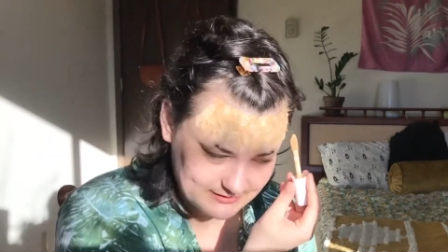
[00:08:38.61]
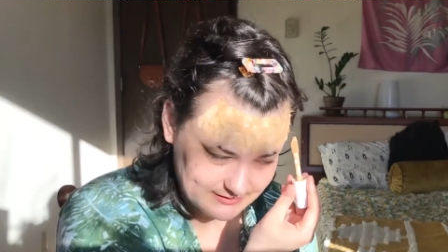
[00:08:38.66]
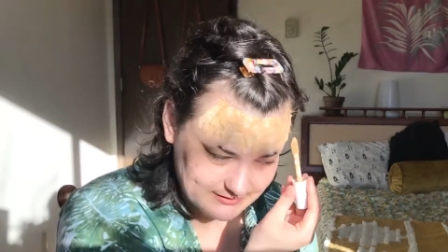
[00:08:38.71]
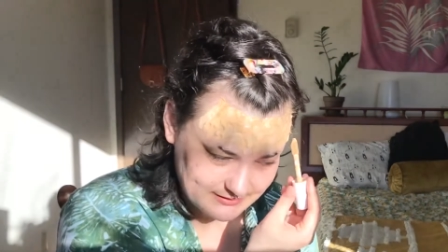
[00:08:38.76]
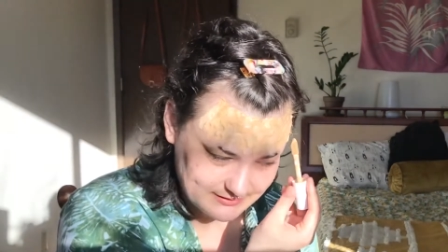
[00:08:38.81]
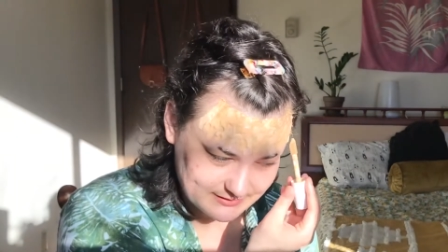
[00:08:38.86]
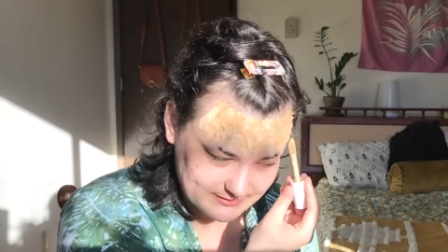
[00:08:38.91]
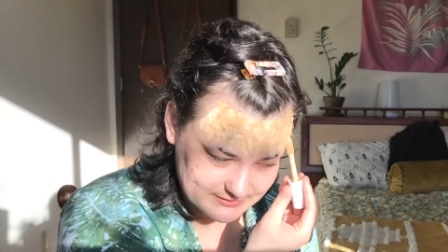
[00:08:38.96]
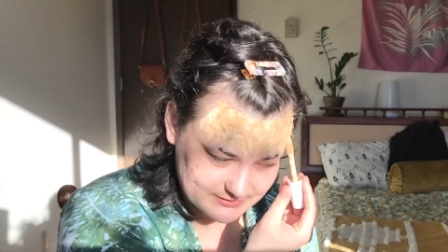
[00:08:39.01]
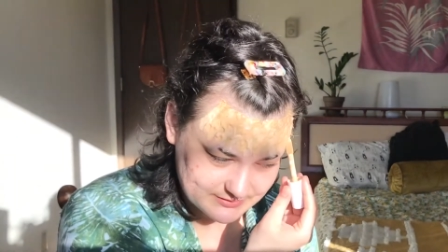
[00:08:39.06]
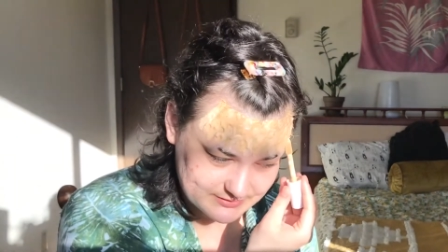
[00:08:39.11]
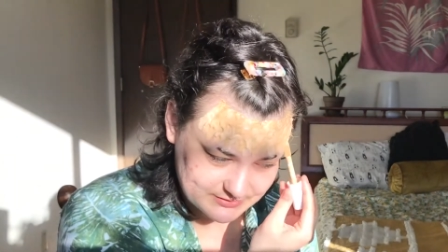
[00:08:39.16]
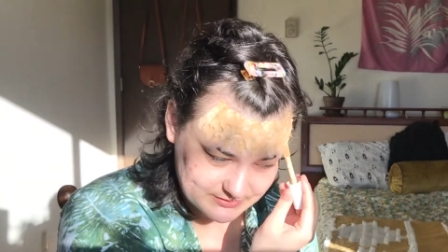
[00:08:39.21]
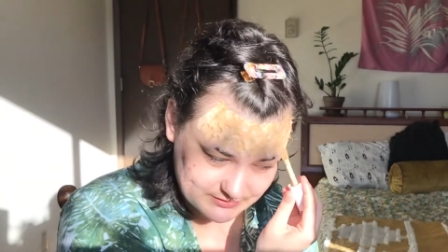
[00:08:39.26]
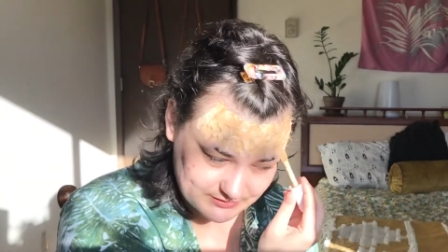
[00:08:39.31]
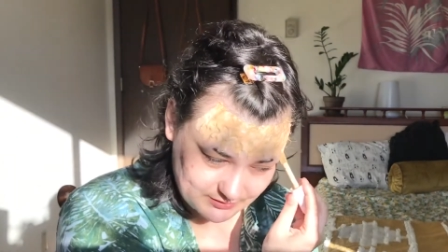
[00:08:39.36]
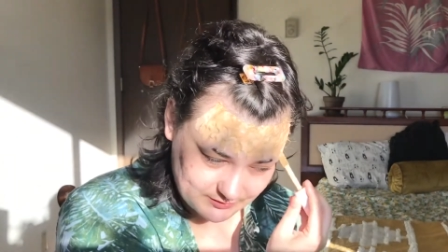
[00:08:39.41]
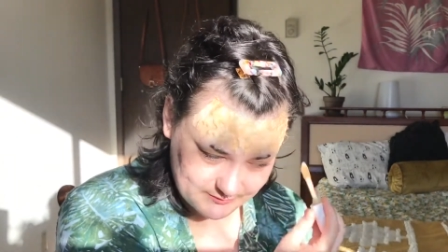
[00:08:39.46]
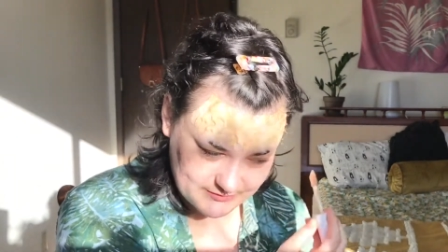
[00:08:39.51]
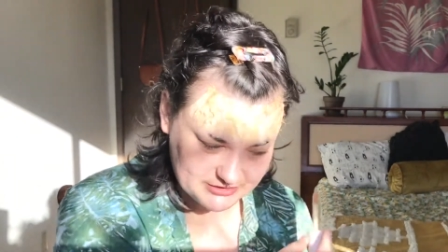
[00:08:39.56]
it is
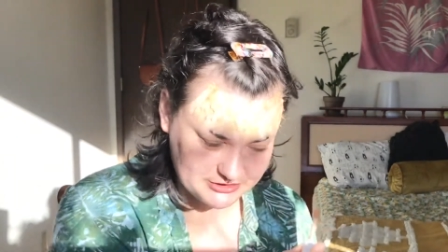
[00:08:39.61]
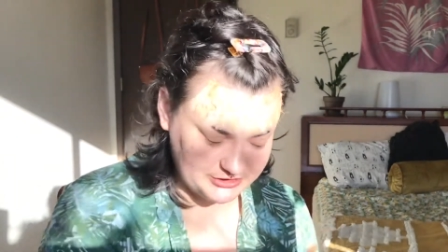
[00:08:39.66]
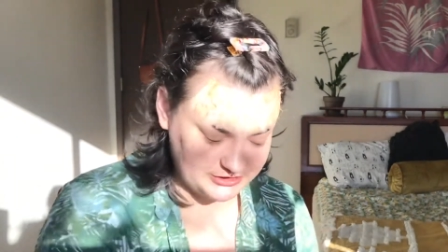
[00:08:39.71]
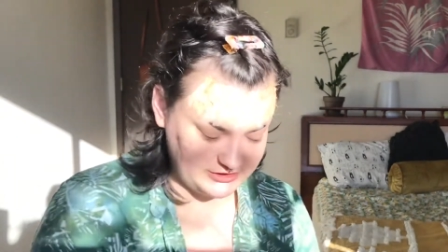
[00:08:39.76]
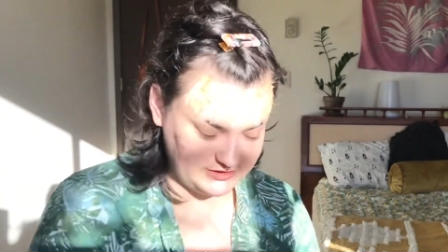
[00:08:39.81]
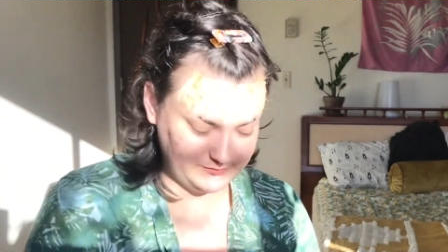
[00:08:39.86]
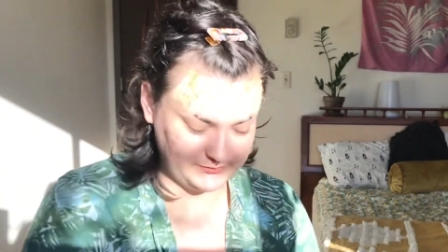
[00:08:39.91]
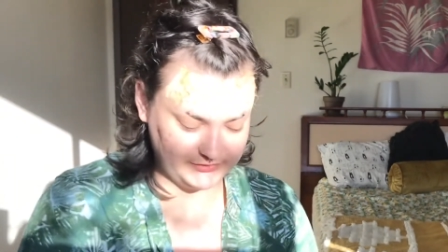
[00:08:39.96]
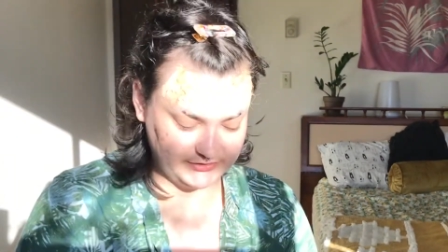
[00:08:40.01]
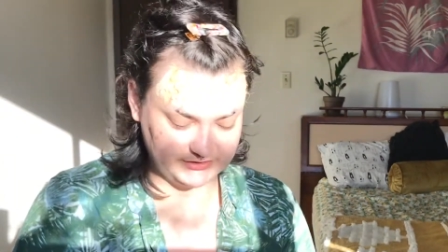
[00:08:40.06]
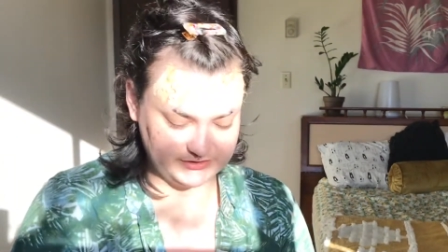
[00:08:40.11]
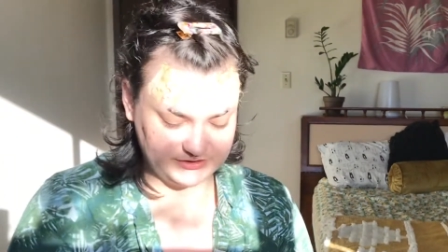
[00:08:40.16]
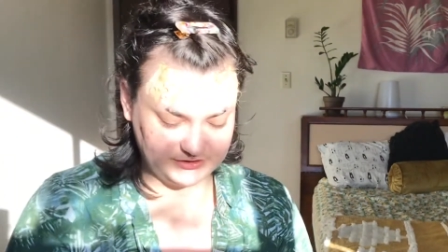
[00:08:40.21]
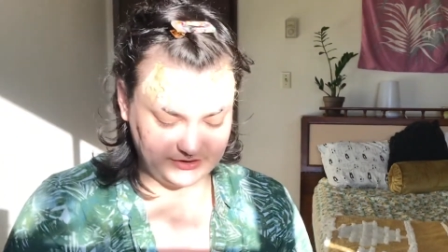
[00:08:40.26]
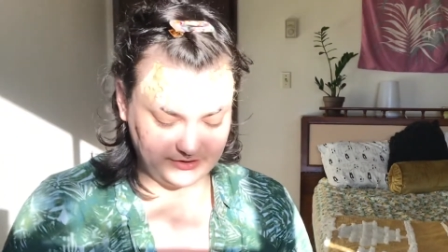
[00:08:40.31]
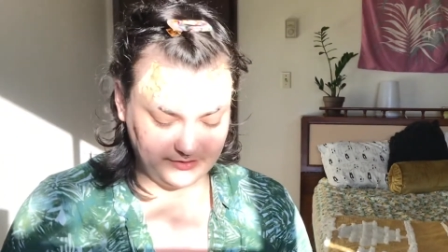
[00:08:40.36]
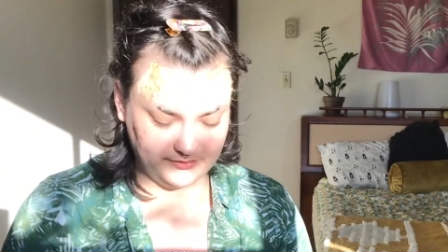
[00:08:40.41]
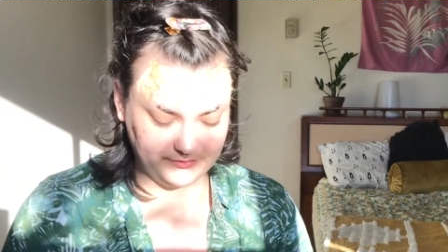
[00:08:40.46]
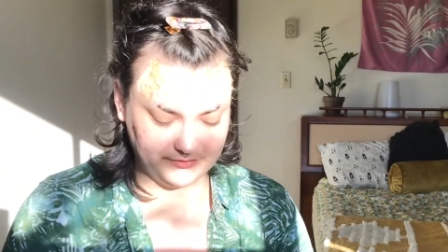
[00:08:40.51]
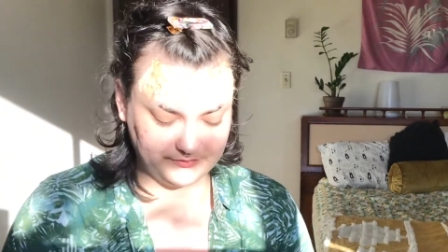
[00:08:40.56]
so much cheaper to
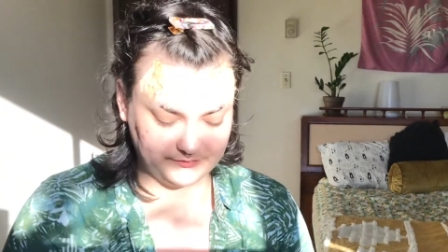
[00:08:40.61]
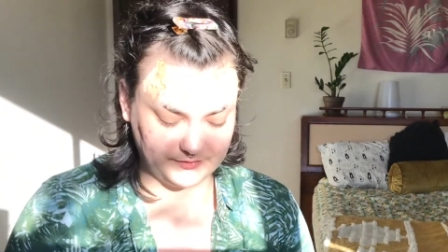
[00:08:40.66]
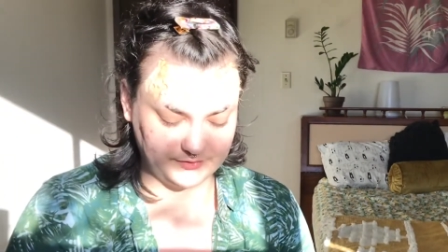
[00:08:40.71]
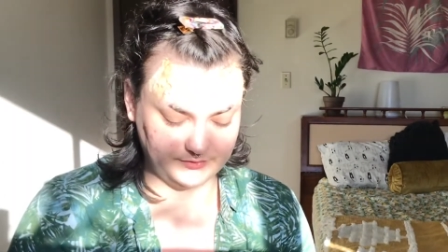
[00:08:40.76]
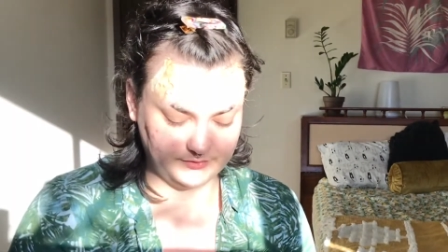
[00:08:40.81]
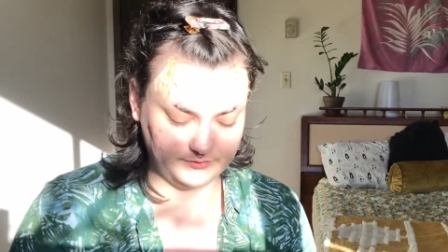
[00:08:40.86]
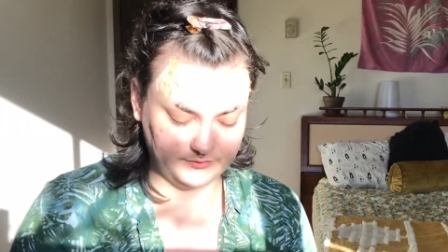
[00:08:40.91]
go through